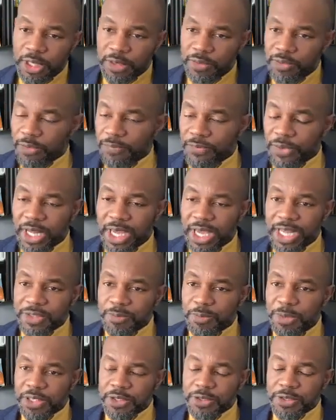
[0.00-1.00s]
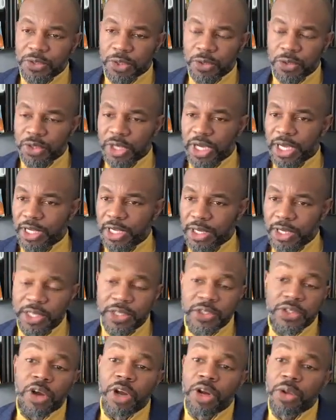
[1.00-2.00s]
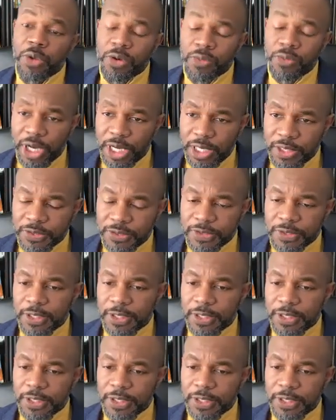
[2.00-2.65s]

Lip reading: different aspects of social identity, starting with race.